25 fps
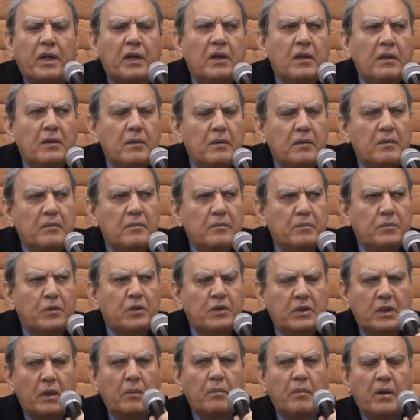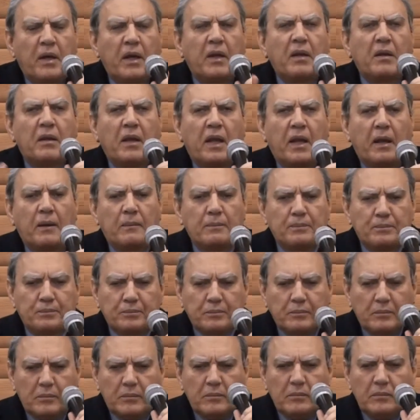Each one put
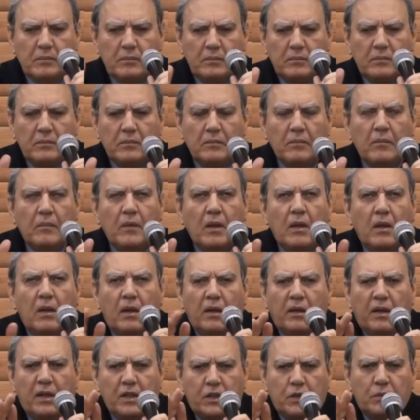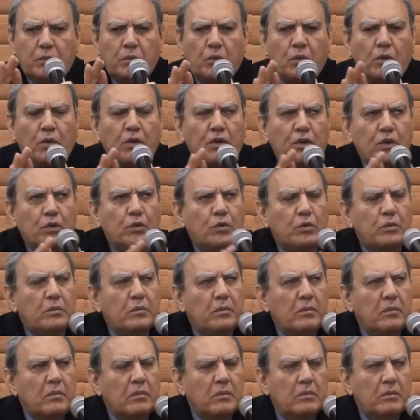him in a
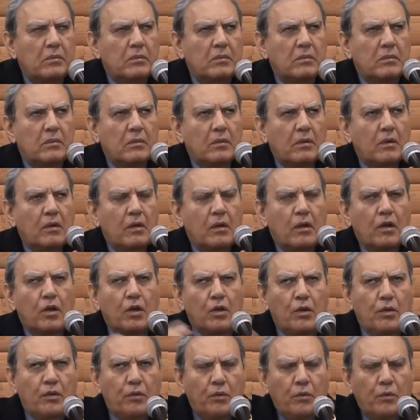small room